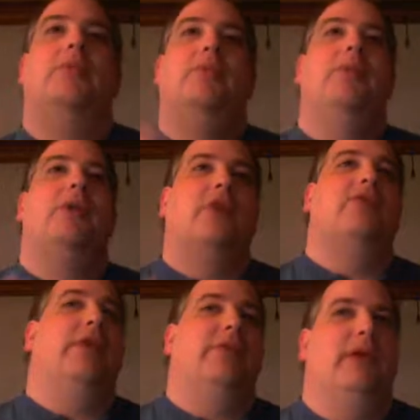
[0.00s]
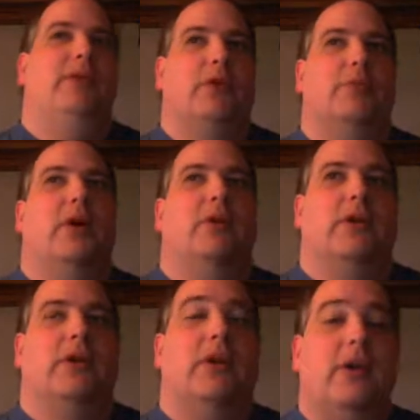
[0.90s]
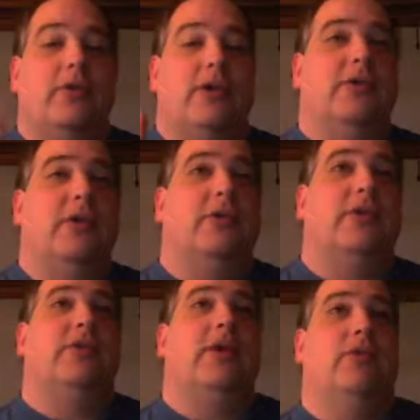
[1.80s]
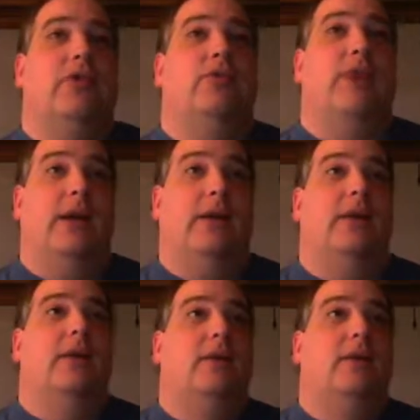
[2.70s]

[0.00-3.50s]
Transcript: we would also get the easier parsing. So that's actually a great idea.